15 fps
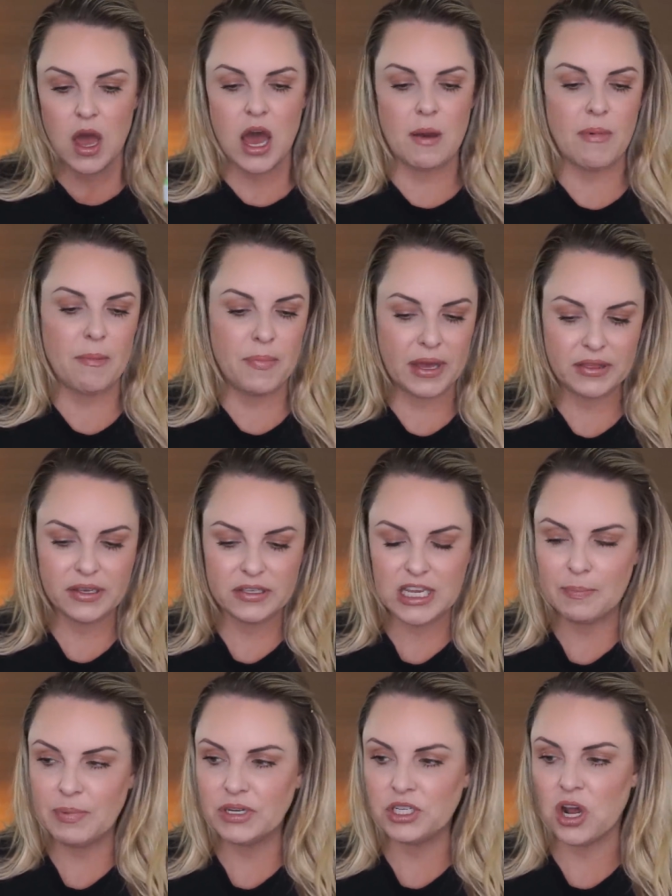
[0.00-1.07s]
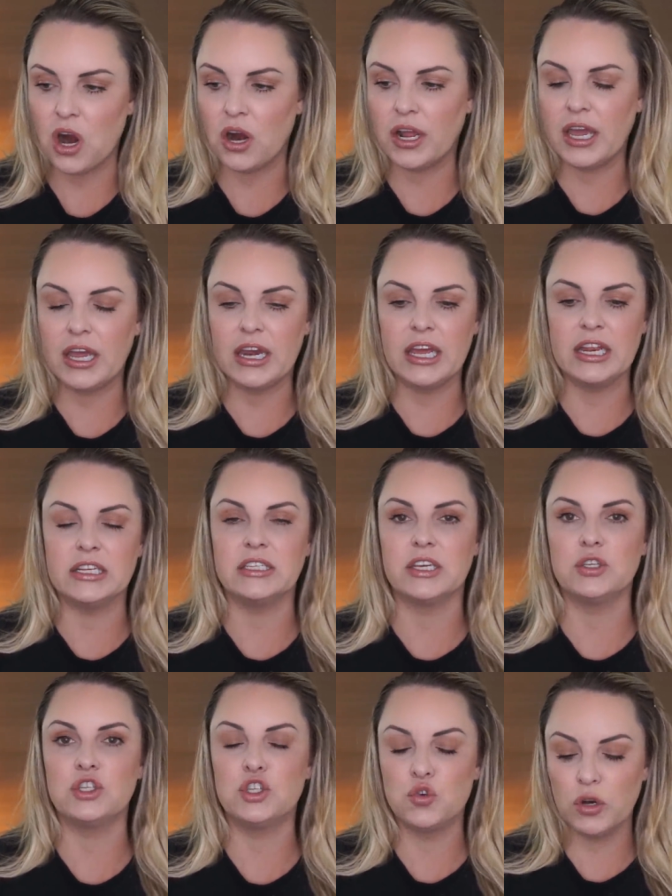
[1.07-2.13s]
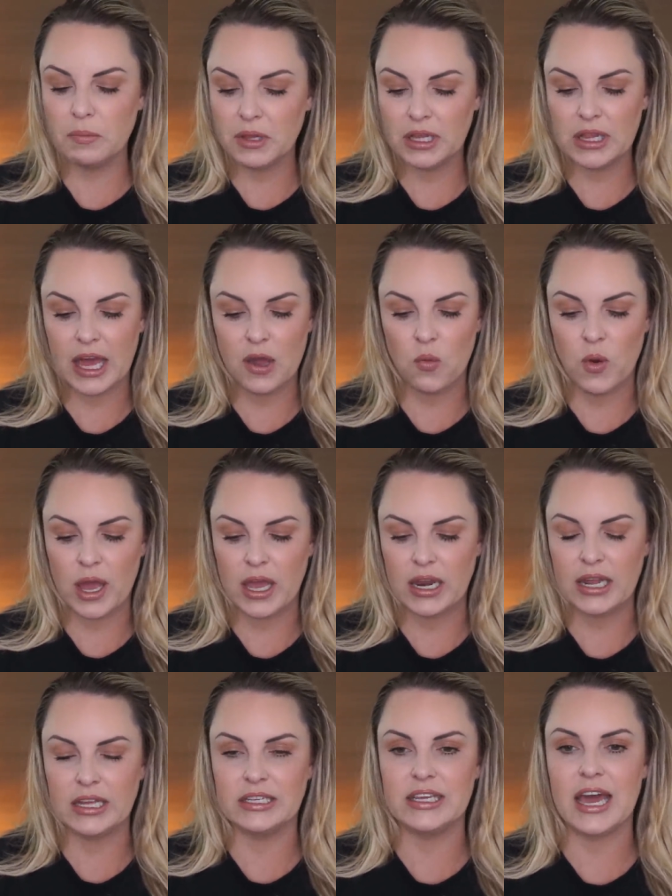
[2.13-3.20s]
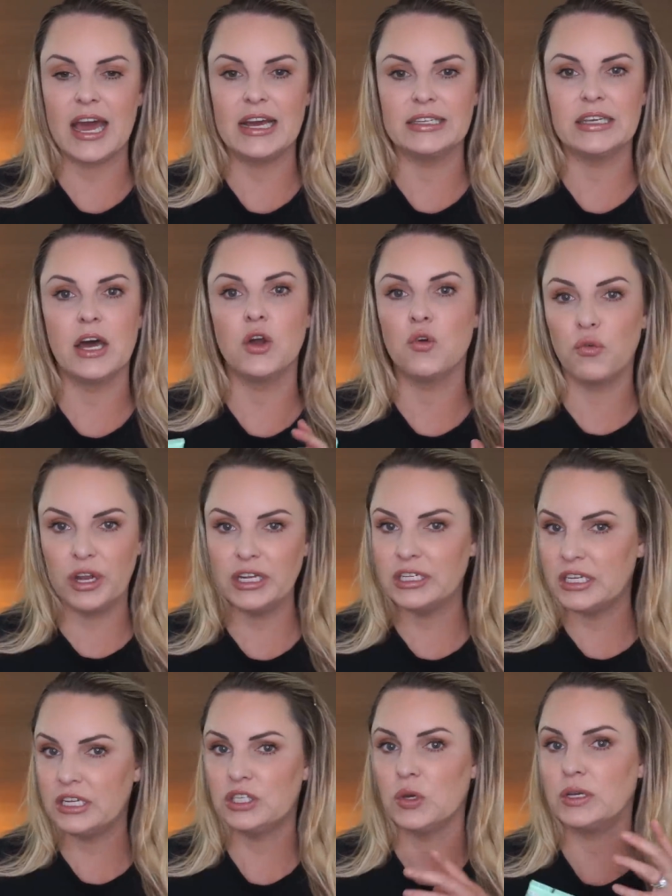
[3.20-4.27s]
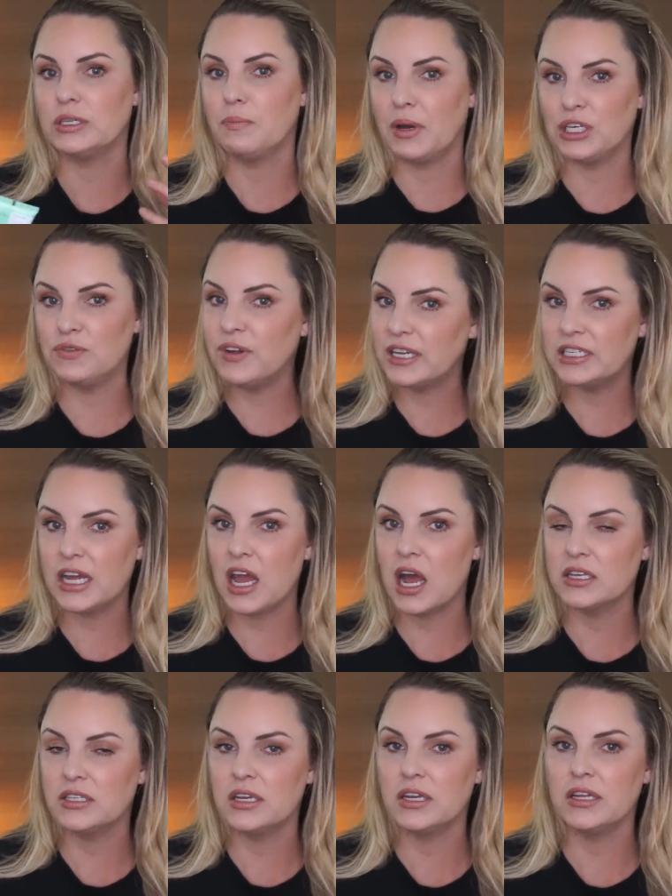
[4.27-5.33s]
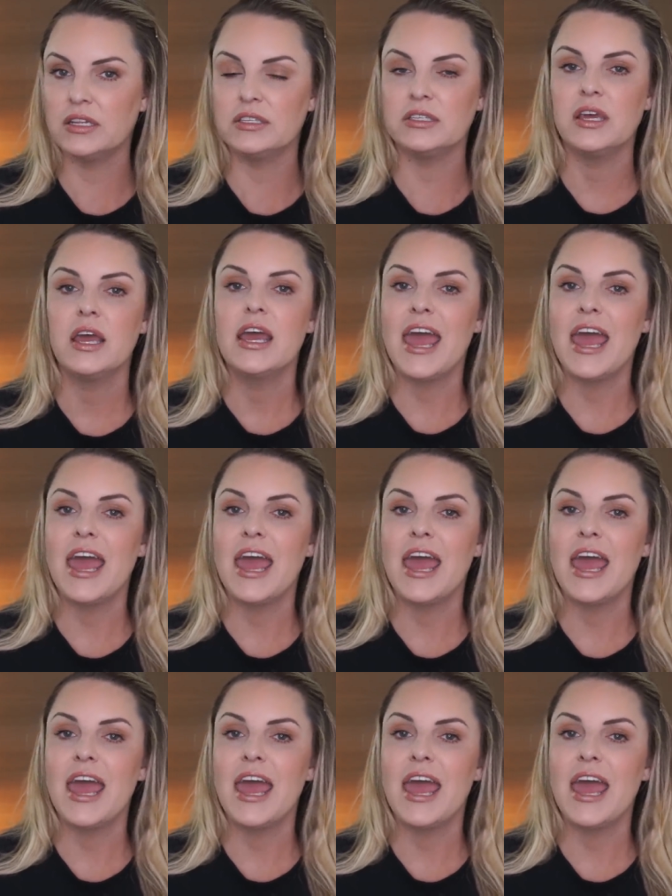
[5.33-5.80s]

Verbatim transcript: Um, I picked this up at Target. It is extremely lightweight. It has a green tea, so it has a bunch of antioxidants,